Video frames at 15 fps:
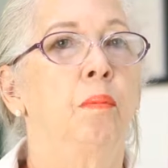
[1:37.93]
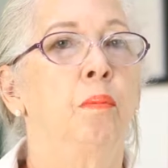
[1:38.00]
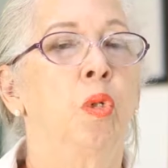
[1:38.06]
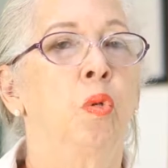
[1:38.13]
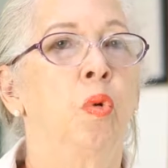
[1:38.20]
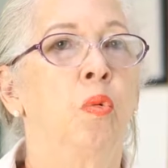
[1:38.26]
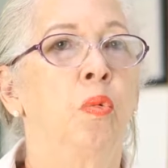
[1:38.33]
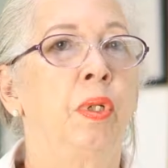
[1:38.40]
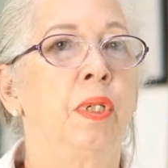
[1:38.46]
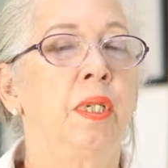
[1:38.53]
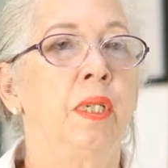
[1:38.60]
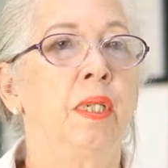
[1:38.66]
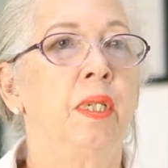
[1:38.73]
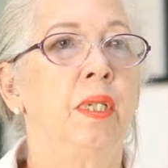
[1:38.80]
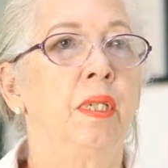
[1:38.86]
But what we
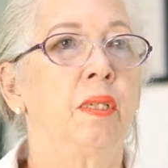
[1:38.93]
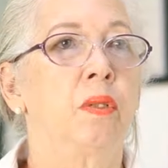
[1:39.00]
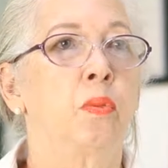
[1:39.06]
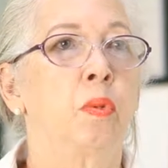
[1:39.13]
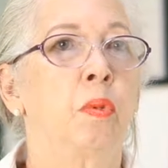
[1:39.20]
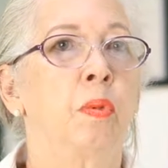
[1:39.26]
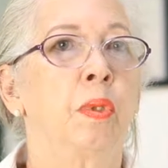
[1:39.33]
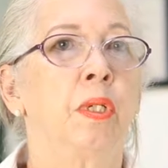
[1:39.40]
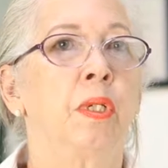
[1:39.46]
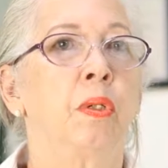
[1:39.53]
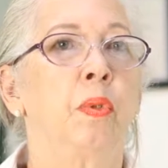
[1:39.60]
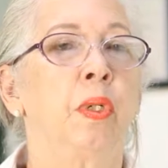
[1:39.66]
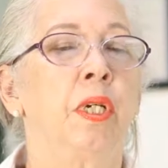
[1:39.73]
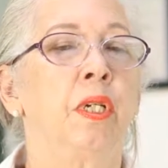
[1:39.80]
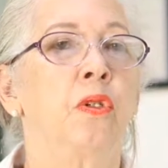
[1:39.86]
did is
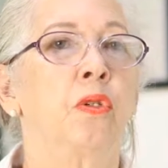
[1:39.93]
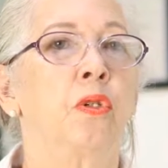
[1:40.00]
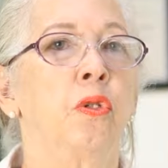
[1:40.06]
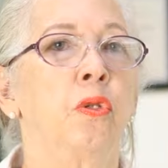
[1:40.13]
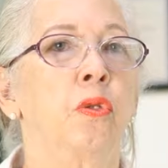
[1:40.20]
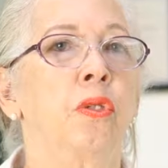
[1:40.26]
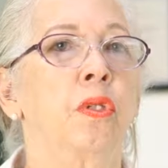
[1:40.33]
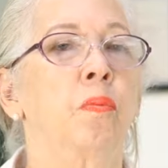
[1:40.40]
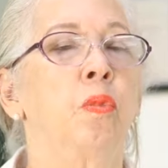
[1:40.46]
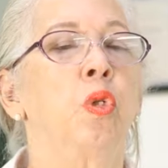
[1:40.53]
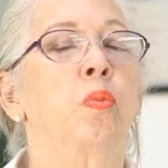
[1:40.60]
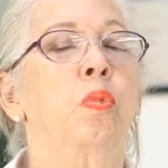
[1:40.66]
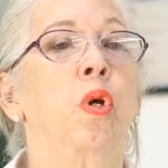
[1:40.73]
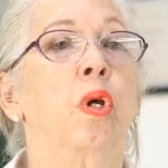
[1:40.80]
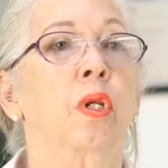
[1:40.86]
we introduced some
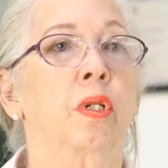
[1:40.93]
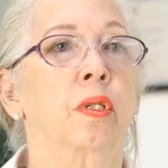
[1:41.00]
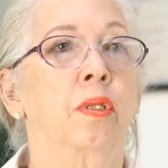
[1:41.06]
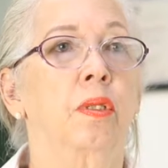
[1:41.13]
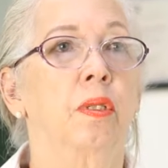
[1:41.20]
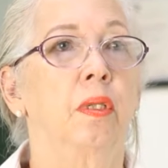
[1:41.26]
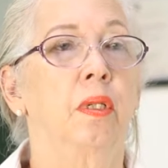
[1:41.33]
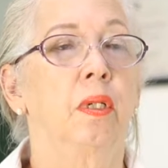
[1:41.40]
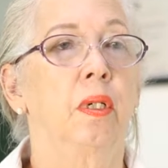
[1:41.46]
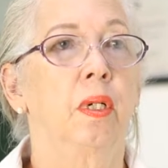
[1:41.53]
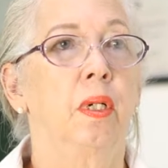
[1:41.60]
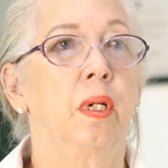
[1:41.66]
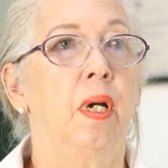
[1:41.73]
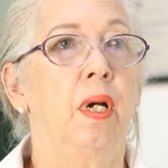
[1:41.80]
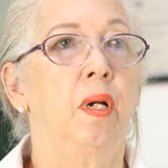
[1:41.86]
new products
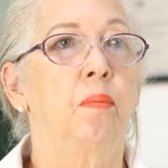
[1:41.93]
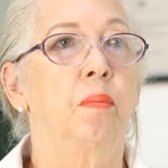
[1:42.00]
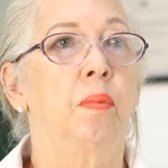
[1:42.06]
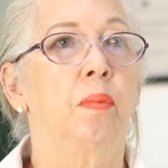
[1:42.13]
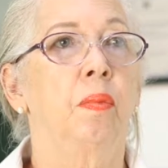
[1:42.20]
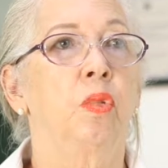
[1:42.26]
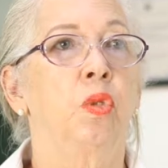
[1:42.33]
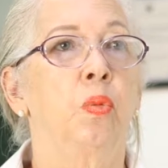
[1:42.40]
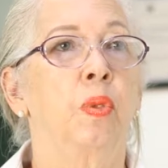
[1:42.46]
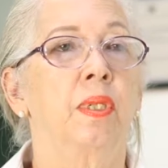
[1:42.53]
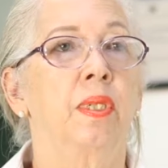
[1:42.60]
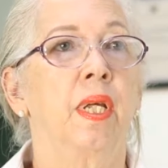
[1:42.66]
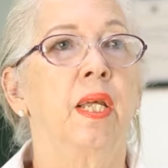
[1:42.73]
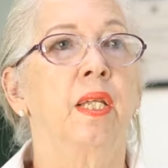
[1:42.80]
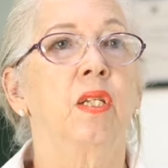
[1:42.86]

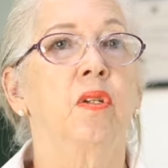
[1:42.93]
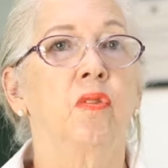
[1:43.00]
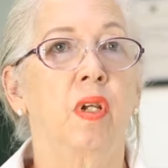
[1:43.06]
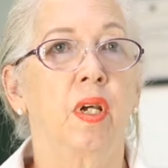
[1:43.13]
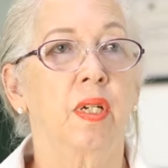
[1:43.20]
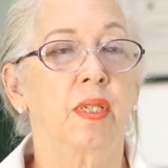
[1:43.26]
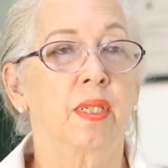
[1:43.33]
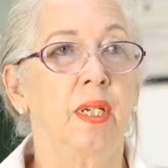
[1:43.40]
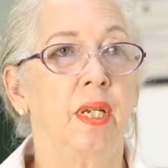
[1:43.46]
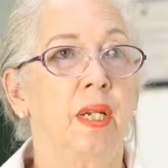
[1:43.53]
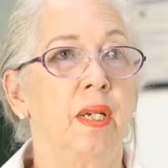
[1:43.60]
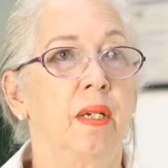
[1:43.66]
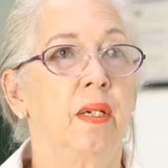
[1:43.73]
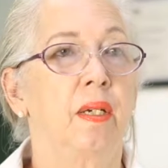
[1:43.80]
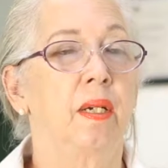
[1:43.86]
towards the end of last
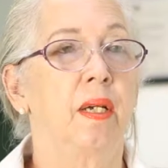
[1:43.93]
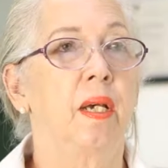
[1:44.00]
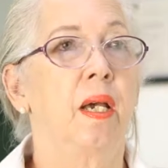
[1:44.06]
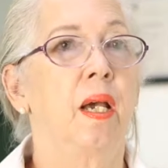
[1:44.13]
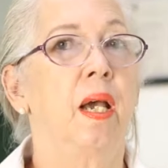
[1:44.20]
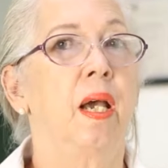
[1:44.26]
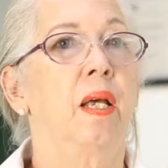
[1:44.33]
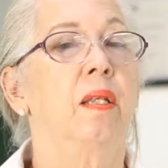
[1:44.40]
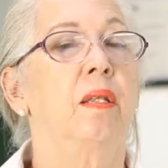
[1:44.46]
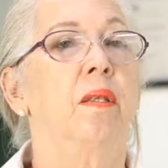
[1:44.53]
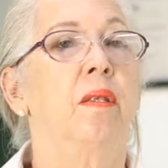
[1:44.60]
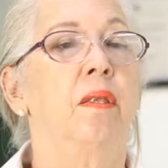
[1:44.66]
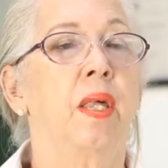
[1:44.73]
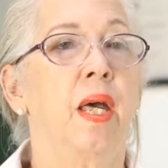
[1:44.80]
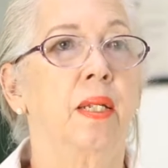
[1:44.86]
year,
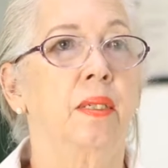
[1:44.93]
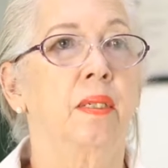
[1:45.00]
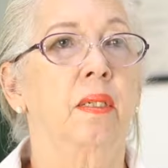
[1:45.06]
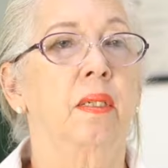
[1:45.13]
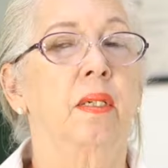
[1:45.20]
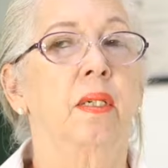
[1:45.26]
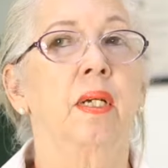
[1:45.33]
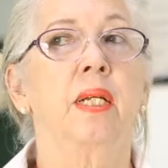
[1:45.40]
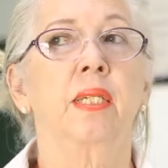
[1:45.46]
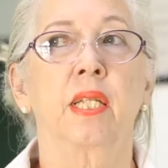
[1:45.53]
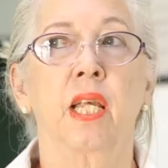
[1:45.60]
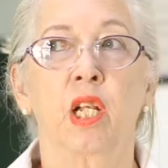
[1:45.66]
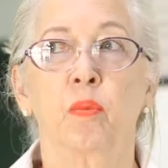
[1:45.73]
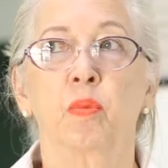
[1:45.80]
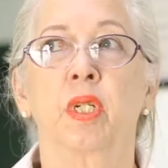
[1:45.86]
and that has
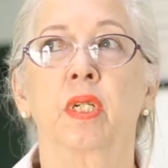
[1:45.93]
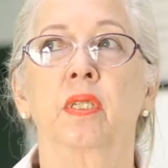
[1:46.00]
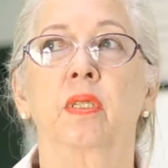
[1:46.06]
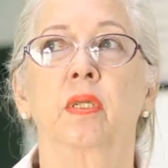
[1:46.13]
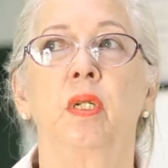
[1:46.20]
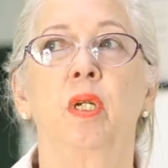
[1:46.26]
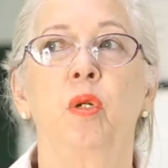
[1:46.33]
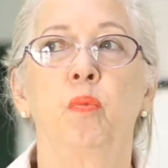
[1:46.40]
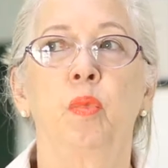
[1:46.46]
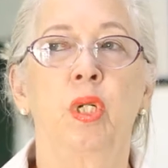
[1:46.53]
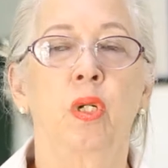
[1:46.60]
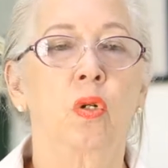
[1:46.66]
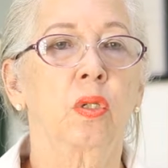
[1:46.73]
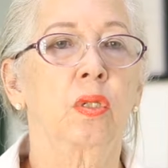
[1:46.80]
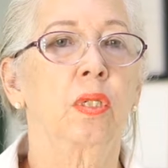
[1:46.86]
helped us
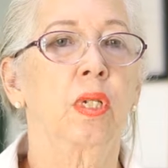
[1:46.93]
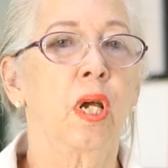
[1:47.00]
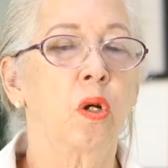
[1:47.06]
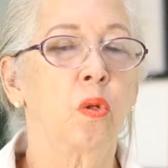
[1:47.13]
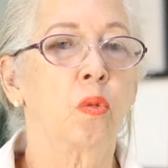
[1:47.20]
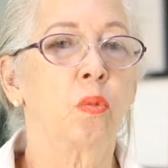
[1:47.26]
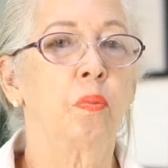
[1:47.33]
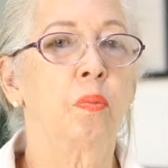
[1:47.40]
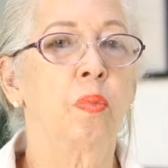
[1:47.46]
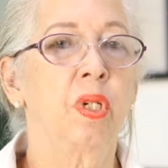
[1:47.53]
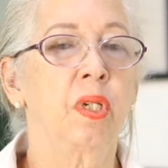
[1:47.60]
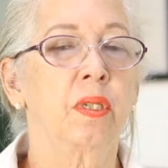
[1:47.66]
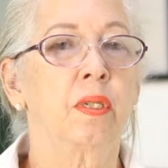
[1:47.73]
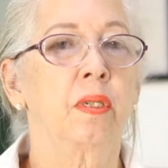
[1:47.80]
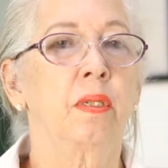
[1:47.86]
because now
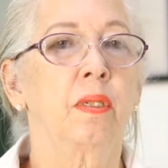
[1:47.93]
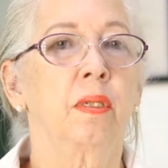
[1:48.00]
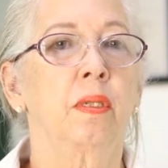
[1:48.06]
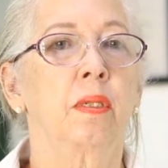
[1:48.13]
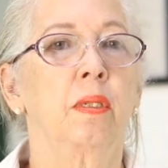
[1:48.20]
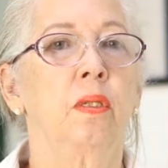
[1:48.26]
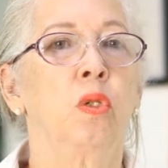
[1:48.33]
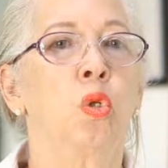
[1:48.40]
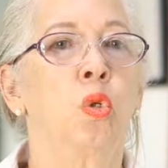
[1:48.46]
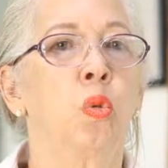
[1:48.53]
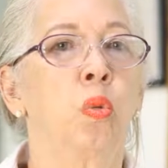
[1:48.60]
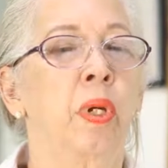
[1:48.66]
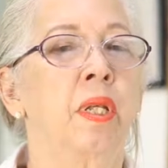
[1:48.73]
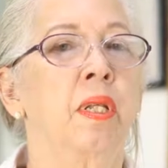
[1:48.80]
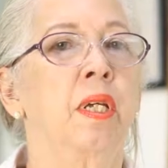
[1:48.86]
persons know
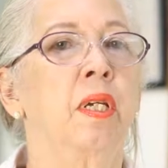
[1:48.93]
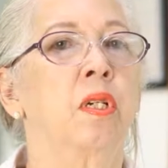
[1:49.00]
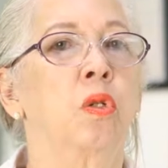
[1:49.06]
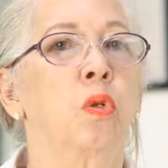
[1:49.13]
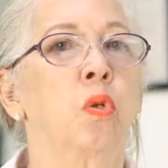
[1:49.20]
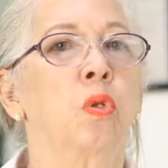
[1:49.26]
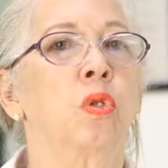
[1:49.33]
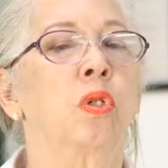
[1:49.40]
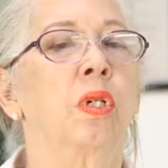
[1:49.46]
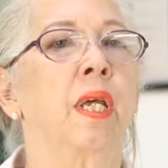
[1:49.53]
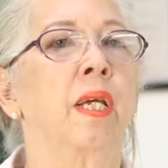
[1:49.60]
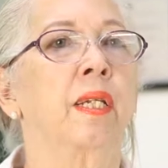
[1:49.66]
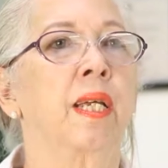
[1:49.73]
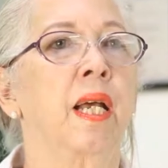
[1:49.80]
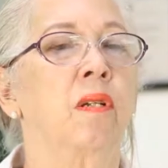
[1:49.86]
where they can go to
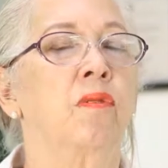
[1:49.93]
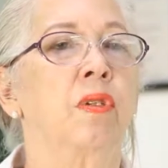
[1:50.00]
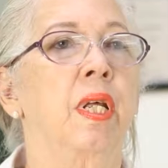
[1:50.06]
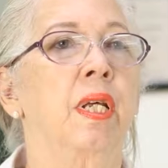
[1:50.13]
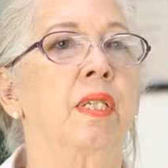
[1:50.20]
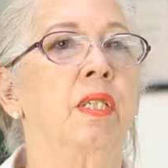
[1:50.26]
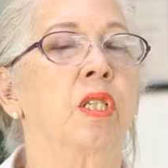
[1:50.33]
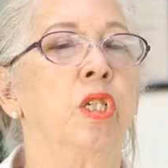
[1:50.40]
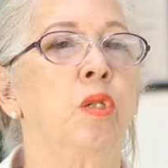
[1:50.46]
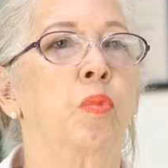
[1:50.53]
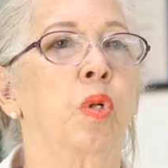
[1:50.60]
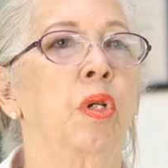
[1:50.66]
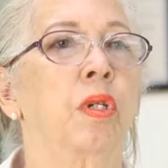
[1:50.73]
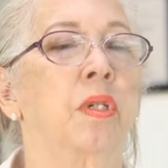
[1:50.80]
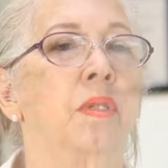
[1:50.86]
get galvanized steel
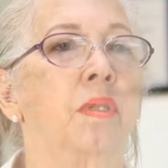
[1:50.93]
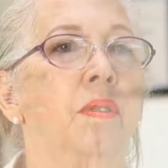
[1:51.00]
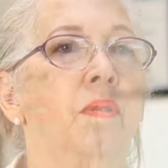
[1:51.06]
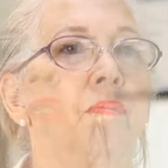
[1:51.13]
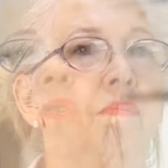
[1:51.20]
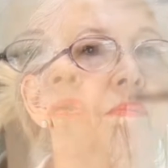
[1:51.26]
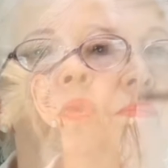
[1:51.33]
products.